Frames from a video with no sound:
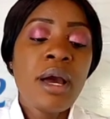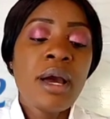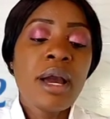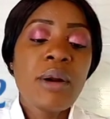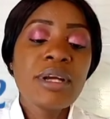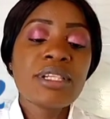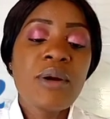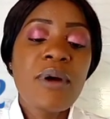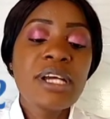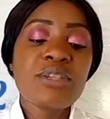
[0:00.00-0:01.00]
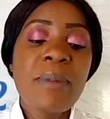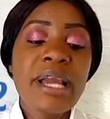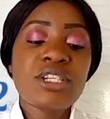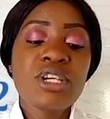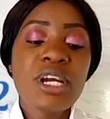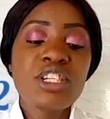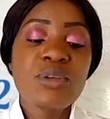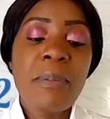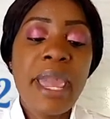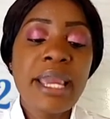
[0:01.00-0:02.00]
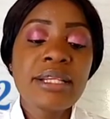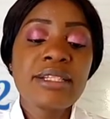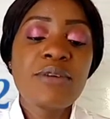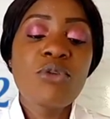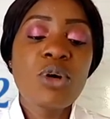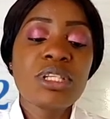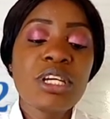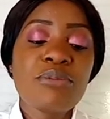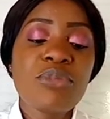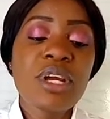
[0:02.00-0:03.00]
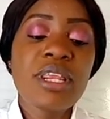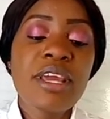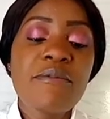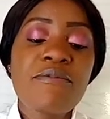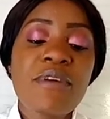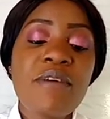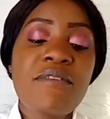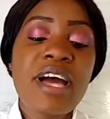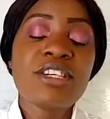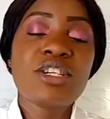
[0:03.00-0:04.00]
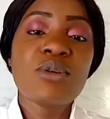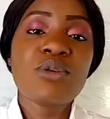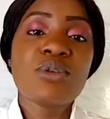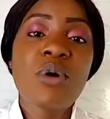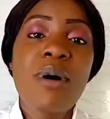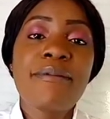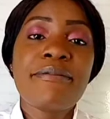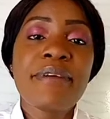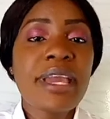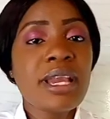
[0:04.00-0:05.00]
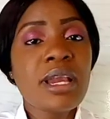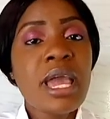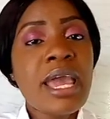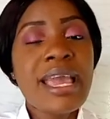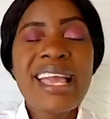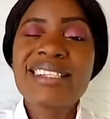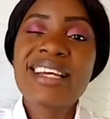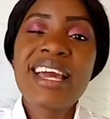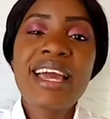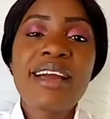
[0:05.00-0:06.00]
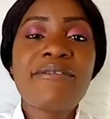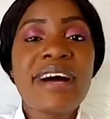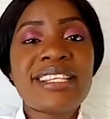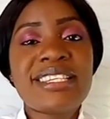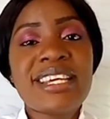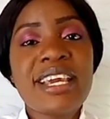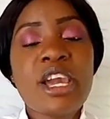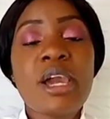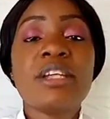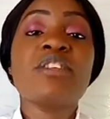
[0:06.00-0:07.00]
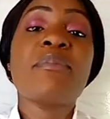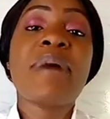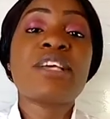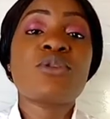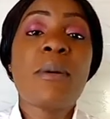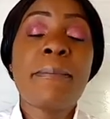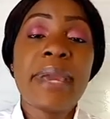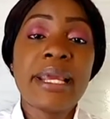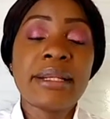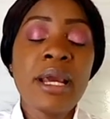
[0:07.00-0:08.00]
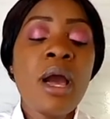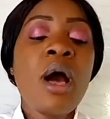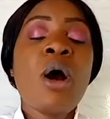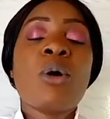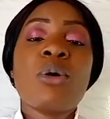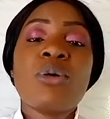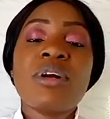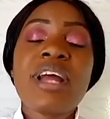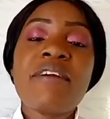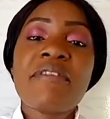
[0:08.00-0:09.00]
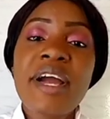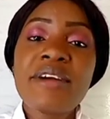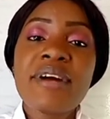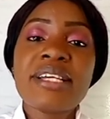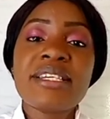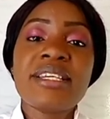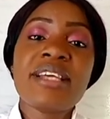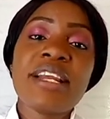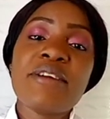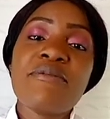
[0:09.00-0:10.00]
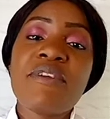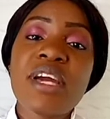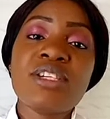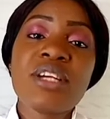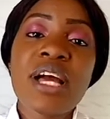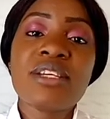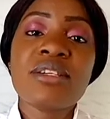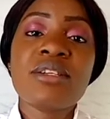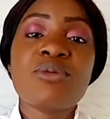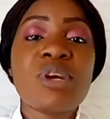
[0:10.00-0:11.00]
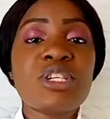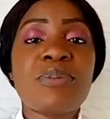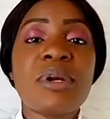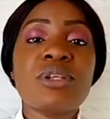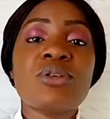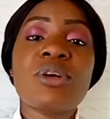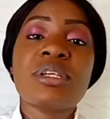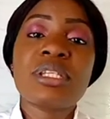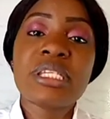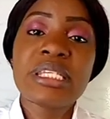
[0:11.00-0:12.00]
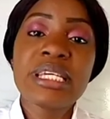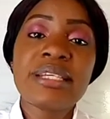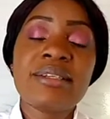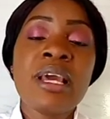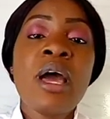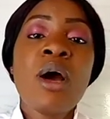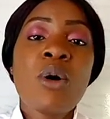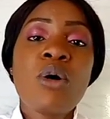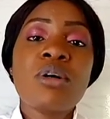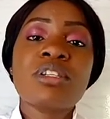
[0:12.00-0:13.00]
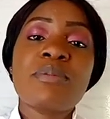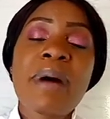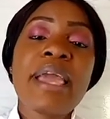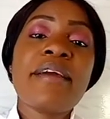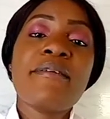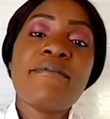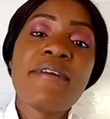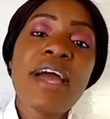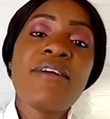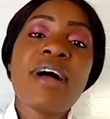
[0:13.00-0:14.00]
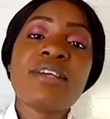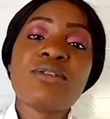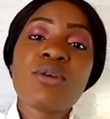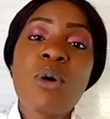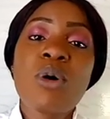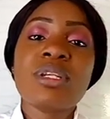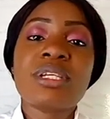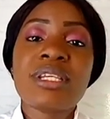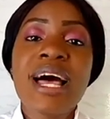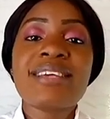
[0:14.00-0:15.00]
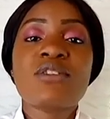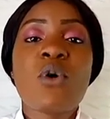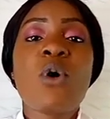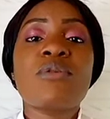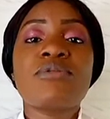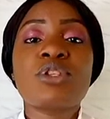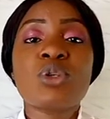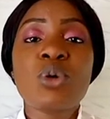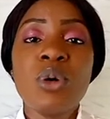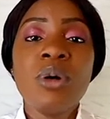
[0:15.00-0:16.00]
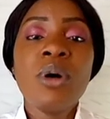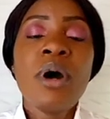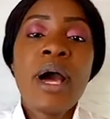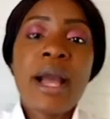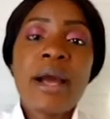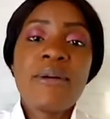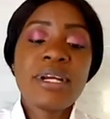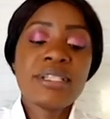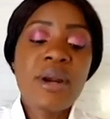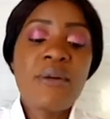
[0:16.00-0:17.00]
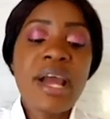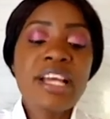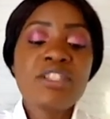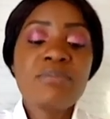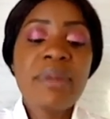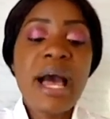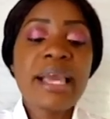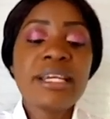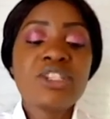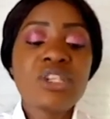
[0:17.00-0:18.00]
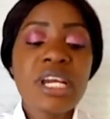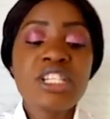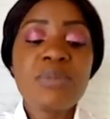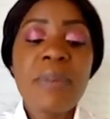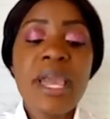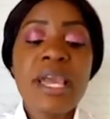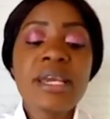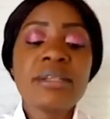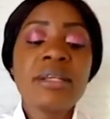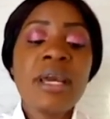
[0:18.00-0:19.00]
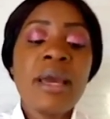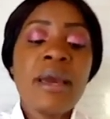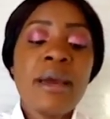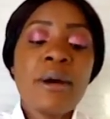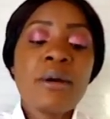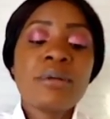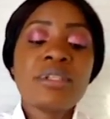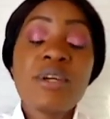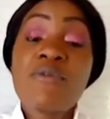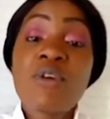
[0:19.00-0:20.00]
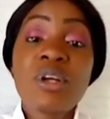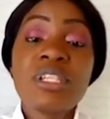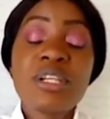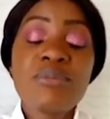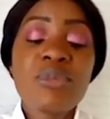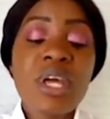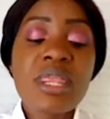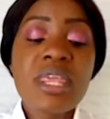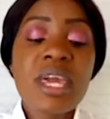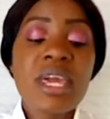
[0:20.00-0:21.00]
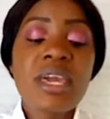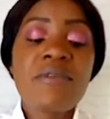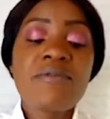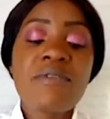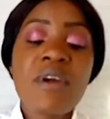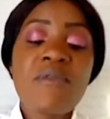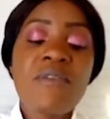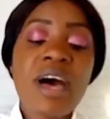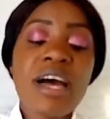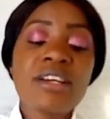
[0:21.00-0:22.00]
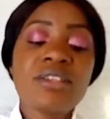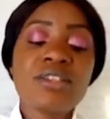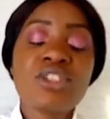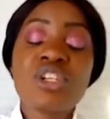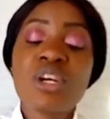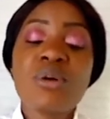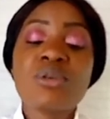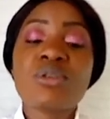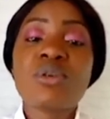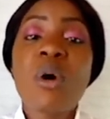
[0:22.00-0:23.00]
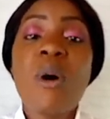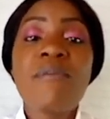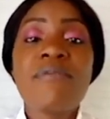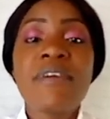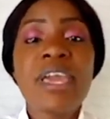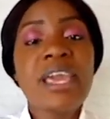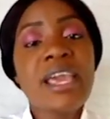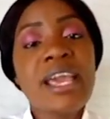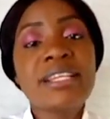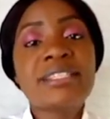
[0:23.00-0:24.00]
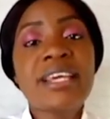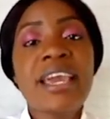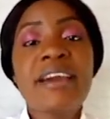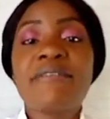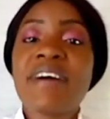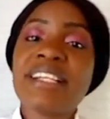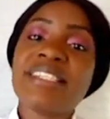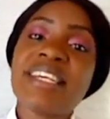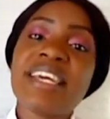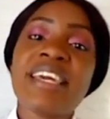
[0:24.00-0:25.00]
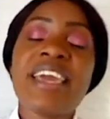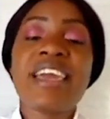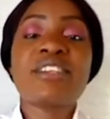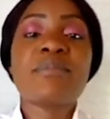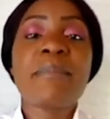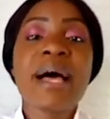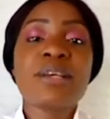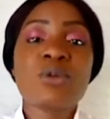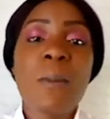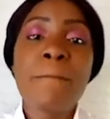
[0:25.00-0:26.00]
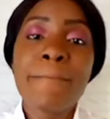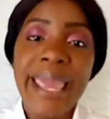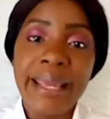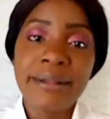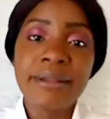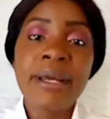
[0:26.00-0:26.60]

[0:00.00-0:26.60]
characterized by chest pain, difficulty in breathing, fever, chills, coughing, headache, fatigue, and muscle pain. Coronavirus is an infectious respiratory disease caused by a virus called SARS-CoV-2, characterized by chest pain, difficulty in breathing, fever, chills, coughing, headache, fatigue, and muscle pain.